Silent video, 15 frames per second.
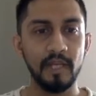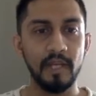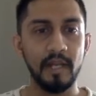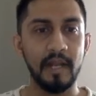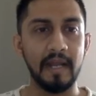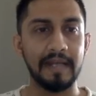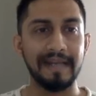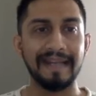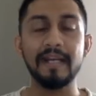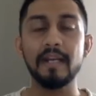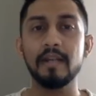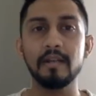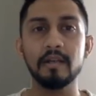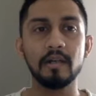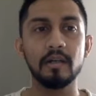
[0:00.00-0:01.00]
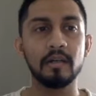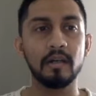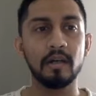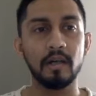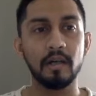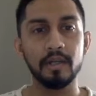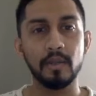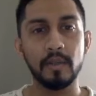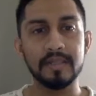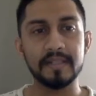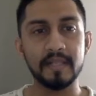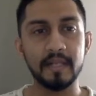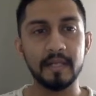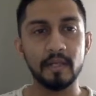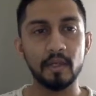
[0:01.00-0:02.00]
and in here you can
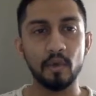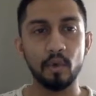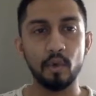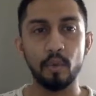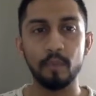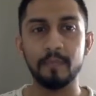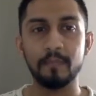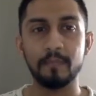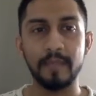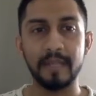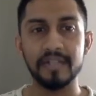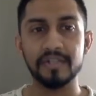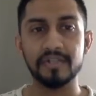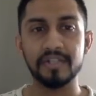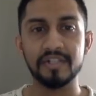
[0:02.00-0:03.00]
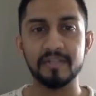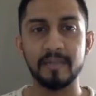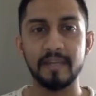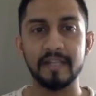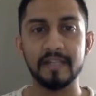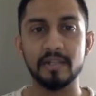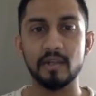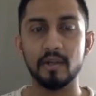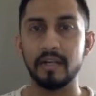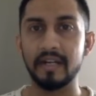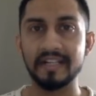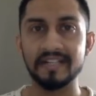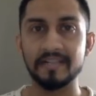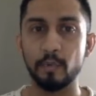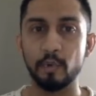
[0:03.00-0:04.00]
select your home page displays your
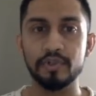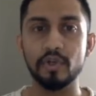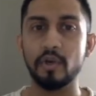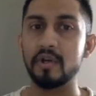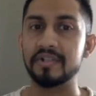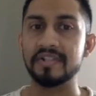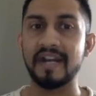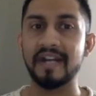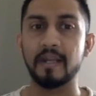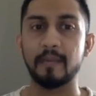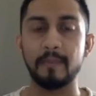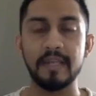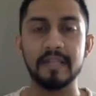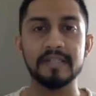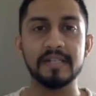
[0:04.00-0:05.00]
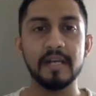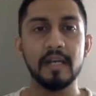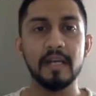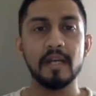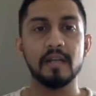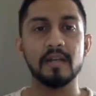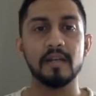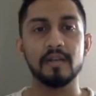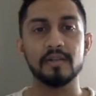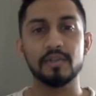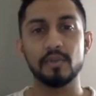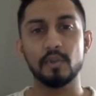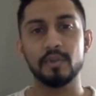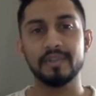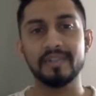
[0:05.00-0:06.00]
latest post or static page.
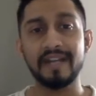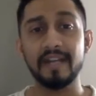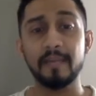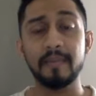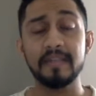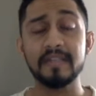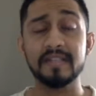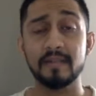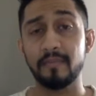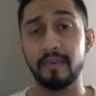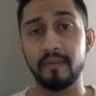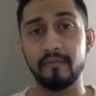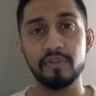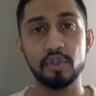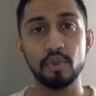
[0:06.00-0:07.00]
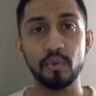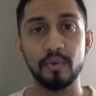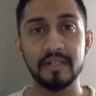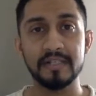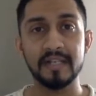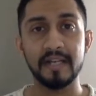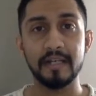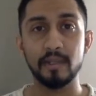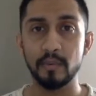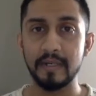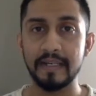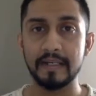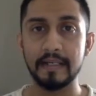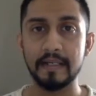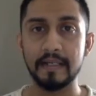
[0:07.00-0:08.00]
So static page is something which you design
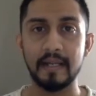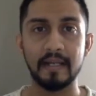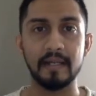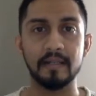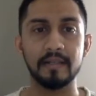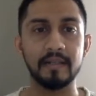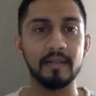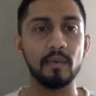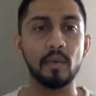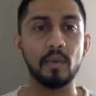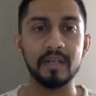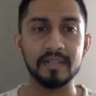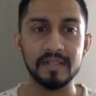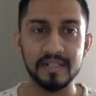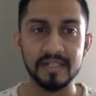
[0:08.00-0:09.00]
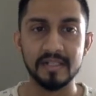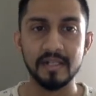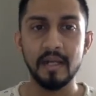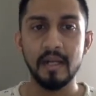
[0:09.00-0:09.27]
uniquely, and then you can just